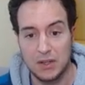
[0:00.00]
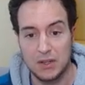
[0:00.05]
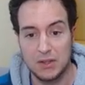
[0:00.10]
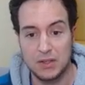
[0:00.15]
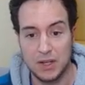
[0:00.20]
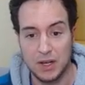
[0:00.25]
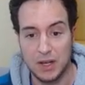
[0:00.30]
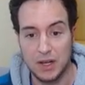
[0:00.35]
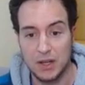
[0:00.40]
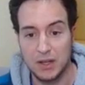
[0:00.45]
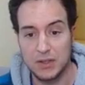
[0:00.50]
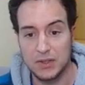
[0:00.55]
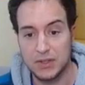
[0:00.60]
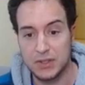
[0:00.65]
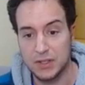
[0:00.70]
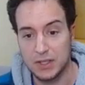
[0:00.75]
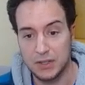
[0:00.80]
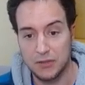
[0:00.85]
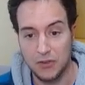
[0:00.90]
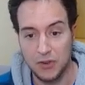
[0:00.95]
Does
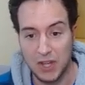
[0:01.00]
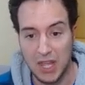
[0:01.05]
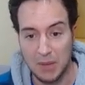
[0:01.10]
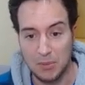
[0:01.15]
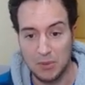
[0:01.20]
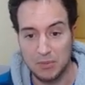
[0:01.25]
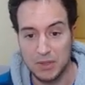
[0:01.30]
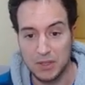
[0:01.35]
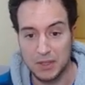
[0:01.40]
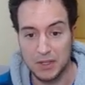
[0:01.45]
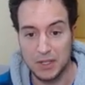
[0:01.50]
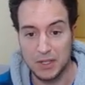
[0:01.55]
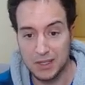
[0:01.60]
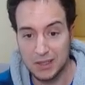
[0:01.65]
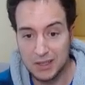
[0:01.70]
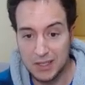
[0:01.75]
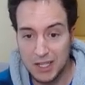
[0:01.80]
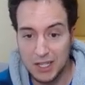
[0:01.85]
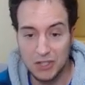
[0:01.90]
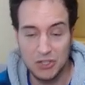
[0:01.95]
delivery capability
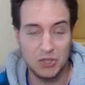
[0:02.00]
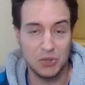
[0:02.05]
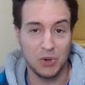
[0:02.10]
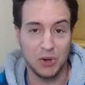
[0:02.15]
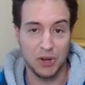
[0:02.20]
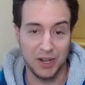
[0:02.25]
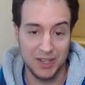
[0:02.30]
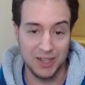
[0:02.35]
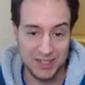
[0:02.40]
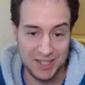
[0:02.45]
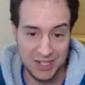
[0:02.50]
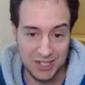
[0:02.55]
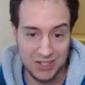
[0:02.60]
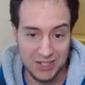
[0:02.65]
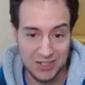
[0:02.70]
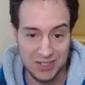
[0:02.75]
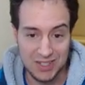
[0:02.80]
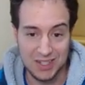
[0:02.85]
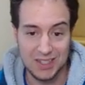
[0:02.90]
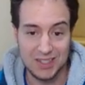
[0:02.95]
lead to
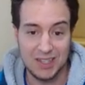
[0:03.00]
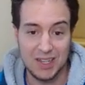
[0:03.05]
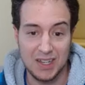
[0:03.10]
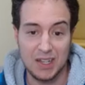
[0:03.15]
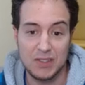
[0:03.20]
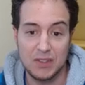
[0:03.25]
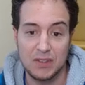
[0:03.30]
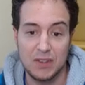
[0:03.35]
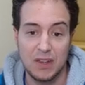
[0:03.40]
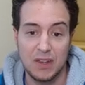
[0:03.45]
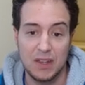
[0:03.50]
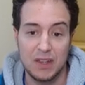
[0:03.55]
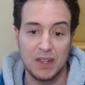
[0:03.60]
organizational success?